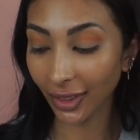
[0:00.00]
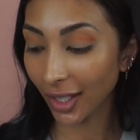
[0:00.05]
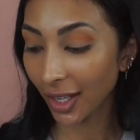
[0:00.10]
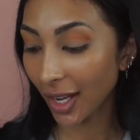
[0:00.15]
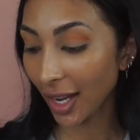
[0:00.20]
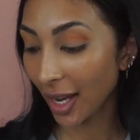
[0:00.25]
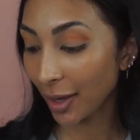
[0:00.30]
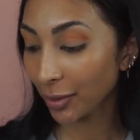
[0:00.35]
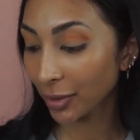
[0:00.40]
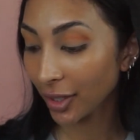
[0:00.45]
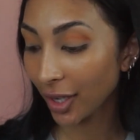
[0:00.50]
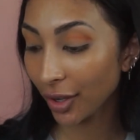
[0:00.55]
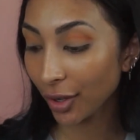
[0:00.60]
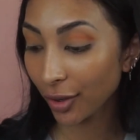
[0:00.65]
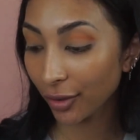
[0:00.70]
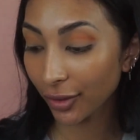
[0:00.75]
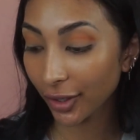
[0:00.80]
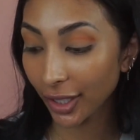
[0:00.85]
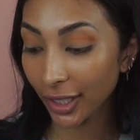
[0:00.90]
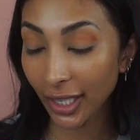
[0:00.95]
The game's not
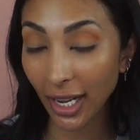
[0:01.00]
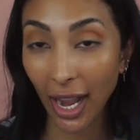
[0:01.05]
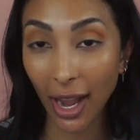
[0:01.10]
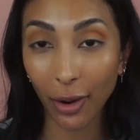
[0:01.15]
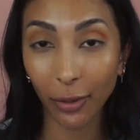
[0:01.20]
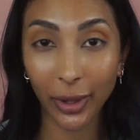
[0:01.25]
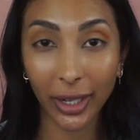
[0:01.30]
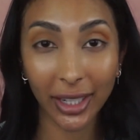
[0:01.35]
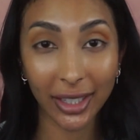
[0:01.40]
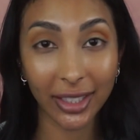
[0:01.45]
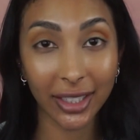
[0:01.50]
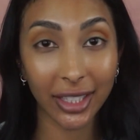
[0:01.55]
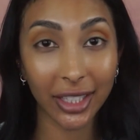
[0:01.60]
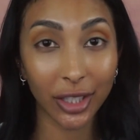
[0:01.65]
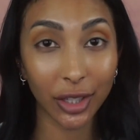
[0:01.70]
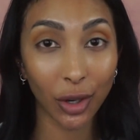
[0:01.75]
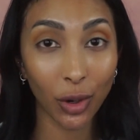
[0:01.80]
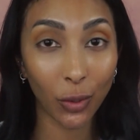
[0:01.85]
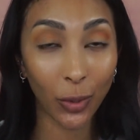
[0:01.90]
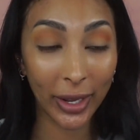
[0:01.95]
over yet. We can
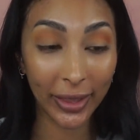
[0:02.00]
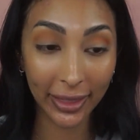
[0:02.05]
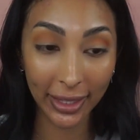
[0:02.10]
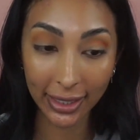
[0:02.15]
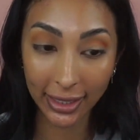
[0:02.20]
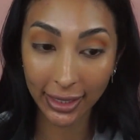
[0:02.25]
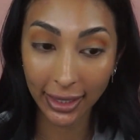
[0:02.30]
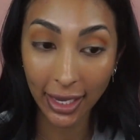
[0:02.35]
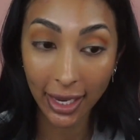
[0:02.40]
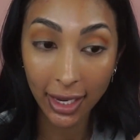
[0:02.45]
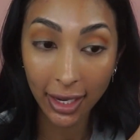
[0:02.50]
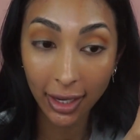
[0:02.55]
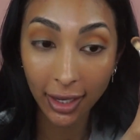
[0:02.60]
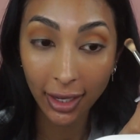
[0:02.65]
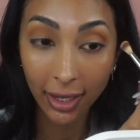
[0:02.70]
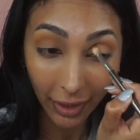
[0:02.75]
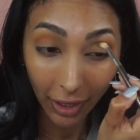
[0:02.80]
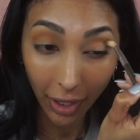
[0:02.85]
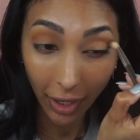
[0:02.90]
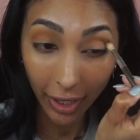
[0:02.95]
still win this thing.
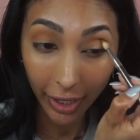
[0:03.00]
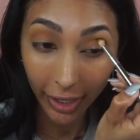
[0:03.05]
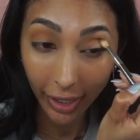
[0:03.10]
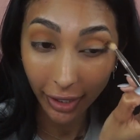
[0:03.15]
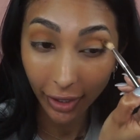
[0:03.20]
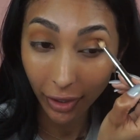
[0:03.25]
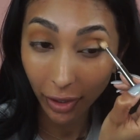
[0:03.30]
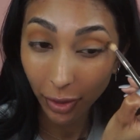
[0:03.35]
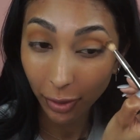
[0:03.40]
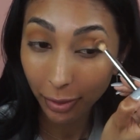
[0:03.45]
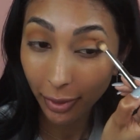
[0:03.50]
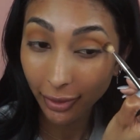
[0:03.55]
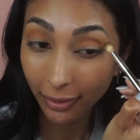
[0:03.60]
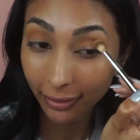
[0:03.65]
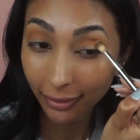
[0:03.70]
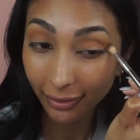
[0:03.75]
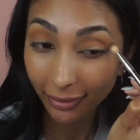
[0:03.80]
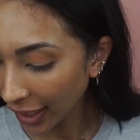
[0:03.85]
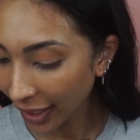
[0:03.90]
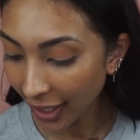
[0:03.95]
God, I hope.
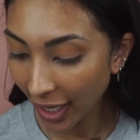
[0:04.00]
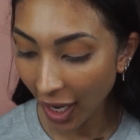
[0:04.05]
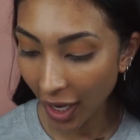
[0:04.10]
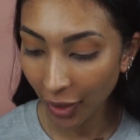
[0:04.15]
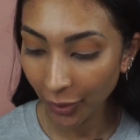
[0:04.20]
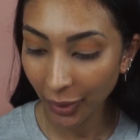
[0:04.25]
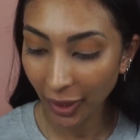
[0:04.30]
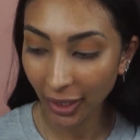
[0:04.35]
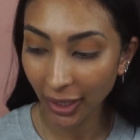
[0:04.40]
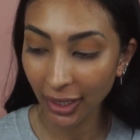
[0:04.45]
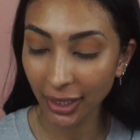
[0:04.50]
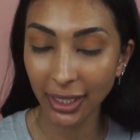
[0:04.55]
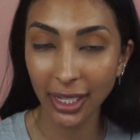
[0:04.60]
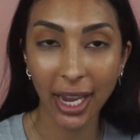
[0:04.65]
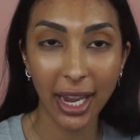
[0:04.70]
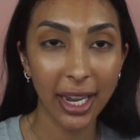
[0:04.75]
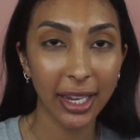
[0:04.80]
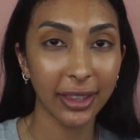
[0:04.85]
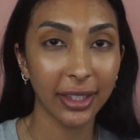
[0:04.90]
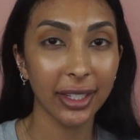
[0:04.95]
Now I'm gonna
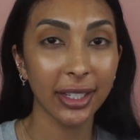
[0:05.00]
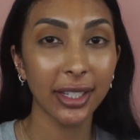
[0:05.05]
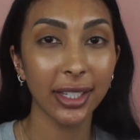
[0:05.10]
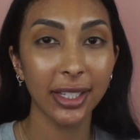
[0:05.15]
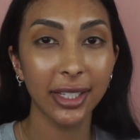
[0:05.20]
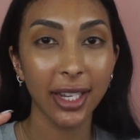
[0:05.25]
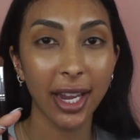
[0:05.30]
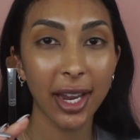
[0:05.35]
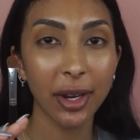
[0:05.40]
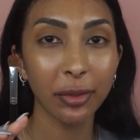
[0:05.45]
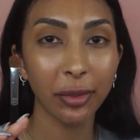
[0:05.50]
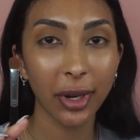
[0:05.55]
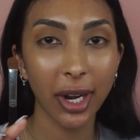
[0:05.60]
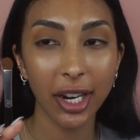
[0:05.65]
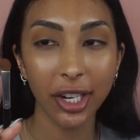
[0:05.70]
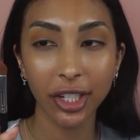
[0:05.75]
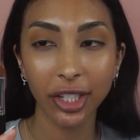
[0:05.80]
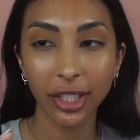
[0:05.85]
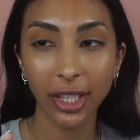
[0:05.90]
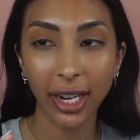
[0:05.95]
take the same
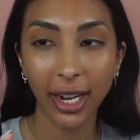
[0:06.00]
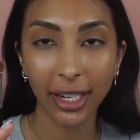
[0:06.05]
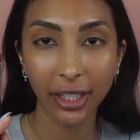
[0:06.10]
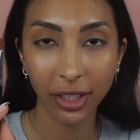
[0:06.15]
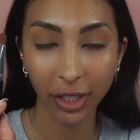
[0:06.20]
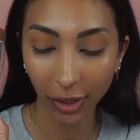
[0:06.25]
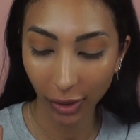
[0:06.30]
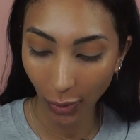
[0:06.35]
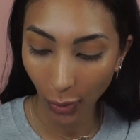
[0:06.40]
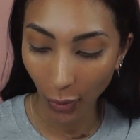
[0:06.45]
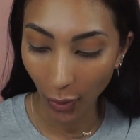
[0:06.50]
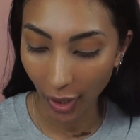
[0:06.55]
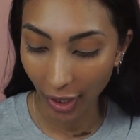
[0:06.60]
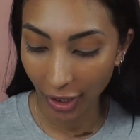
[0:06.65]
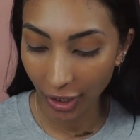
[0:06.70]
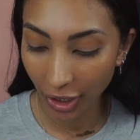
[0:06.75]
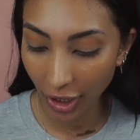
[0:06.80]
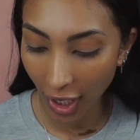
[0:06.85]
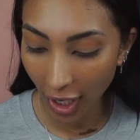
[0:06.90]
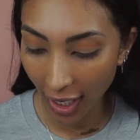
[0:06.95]
brush that I took the
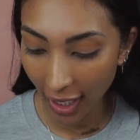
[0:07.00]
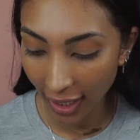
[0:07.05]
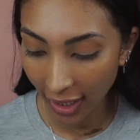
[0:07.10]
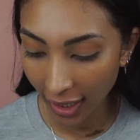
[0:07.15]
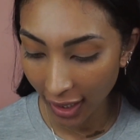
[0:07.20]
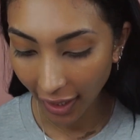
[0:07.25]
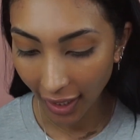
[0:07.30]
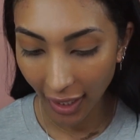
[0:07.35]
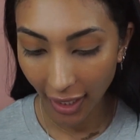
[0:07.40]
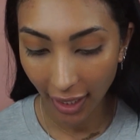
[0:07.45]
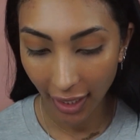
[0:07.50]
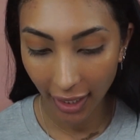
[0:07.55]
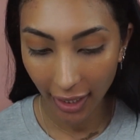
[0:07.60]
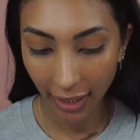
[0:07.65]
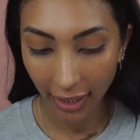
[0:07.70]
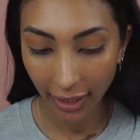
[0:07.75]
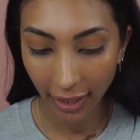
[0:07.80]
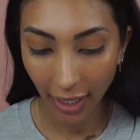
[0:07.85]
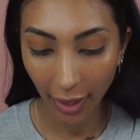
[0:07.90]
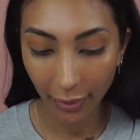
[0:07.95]
orange on
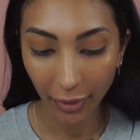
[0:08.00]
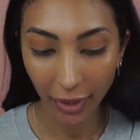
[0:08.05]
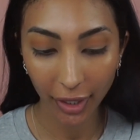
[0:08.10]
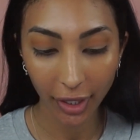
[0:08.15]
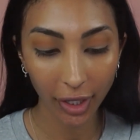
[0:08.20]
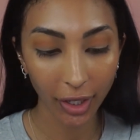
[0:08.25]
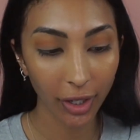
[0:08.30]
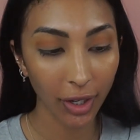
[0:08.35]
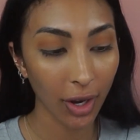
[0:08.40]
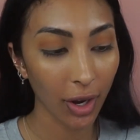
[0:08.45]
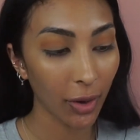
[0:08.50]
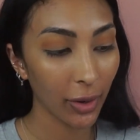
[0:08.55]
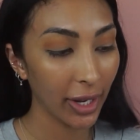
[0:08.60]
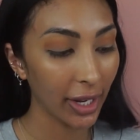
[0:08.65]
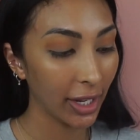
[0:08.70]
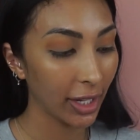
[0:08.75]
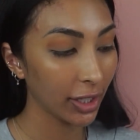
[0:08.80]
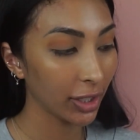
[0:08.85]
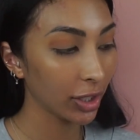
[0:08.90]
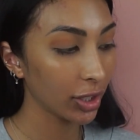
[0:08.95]
and I'm gonna go
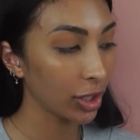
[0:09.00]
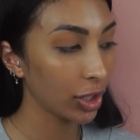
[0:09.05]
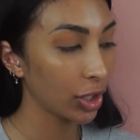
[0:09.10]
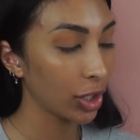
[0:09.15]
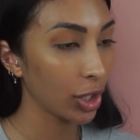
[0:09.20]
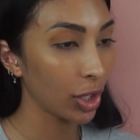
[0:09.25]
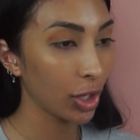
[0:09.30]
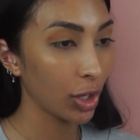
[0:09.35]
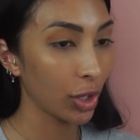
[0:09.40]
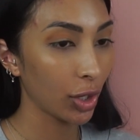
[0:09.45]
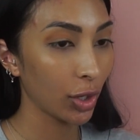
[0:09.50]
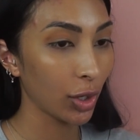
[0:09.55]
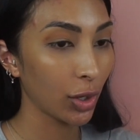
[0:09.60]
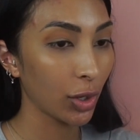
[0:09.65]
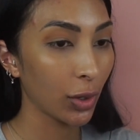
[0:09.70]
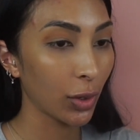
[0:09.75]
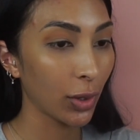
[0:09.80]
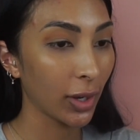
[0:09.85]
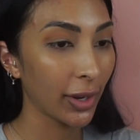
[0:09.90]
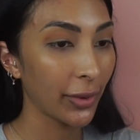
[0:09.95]

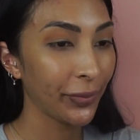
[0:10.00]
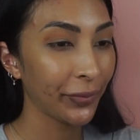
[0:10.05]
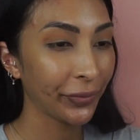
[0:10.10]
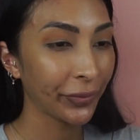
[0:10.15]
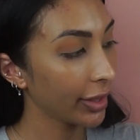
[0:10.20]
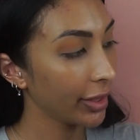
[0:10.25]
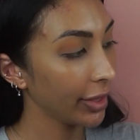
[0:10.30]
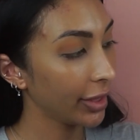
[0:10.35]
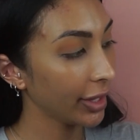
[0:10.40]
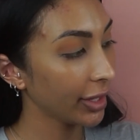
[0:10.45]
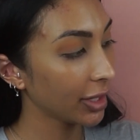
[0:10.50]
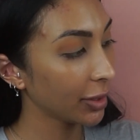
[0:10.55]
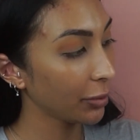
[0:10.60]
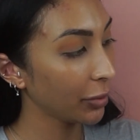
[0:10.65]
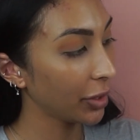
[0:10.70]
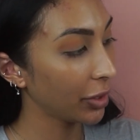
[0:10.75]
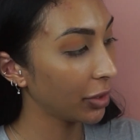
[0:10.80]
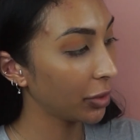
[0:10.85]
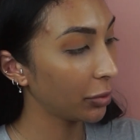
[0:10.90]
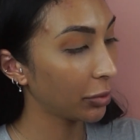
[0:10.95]
into this
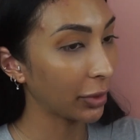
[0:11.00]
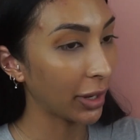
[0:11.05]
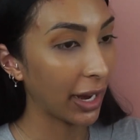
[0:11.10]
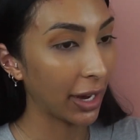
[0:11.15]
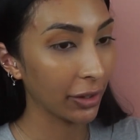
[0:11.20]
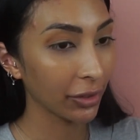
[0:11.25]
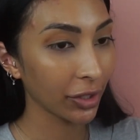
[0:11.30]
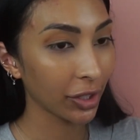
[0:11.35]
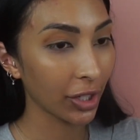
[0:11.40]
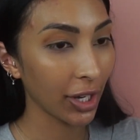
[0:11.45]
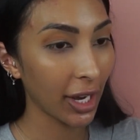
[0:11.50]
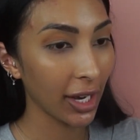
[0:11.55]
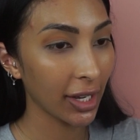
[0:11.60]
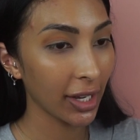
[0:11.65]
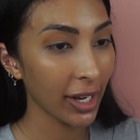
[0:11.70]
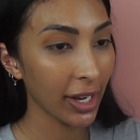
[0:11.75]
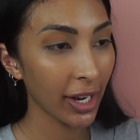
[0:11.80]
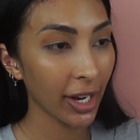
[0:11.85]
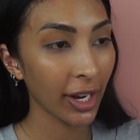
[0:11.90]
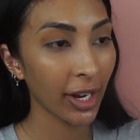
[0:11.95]
middle brown shade
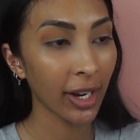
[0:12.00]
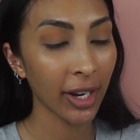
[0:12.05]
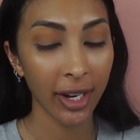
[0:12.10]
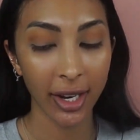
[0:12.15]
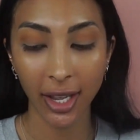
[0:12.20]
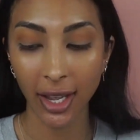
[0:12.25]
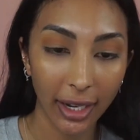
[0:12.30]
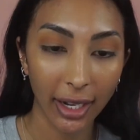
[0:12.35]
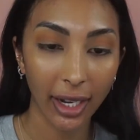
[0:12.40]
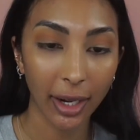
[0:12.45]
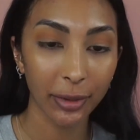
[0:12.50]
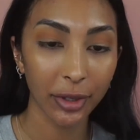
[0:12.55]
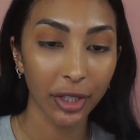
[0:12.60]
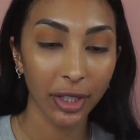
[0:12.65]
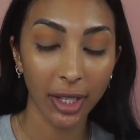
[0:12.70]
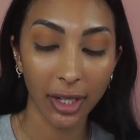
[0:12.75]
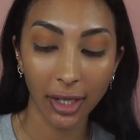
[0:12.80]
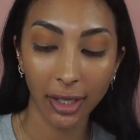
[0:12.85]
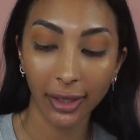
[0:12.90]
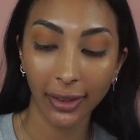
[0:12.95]
here and I'm just
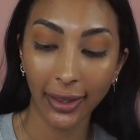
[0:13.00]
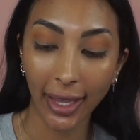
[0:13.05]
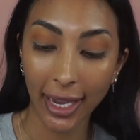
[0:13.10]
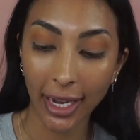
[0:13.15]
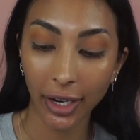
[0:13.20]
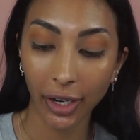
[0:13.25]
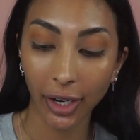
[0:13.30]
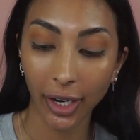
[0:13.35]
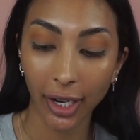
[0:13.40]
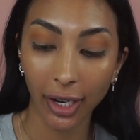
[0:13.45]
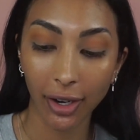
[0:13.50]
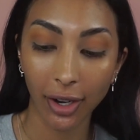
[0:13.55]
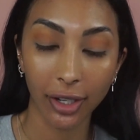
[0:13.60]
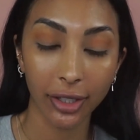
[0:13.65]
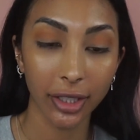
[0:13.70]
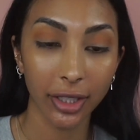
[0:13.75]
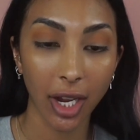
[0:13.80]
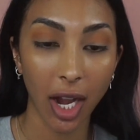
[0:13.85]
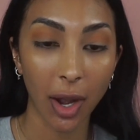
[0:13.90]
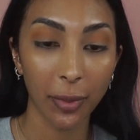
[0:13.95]
gonna layer it
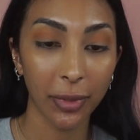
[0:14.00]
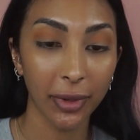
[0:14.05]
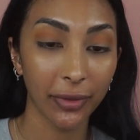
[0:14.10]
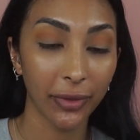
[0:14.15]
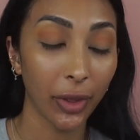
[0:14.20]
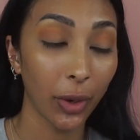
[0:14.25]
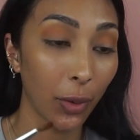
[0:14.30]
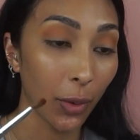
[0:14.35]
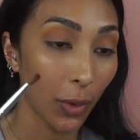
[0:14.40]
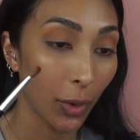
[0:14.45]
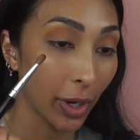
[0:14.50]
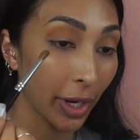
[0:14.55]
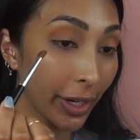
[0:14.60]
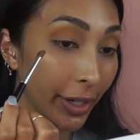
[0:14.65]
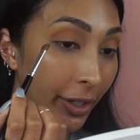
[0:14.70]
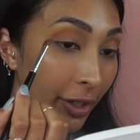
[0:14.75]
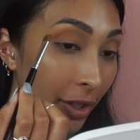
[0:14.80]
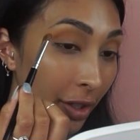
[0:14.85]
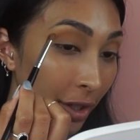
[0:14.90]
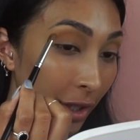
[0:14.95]
on top of the
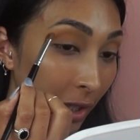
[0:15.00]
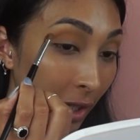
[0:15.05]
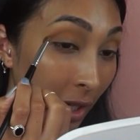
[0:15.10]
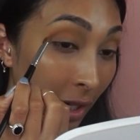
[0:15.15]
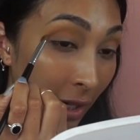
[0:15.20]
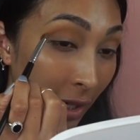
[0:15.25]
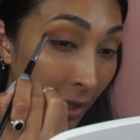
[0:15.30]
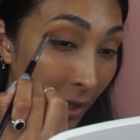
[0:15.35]
orange.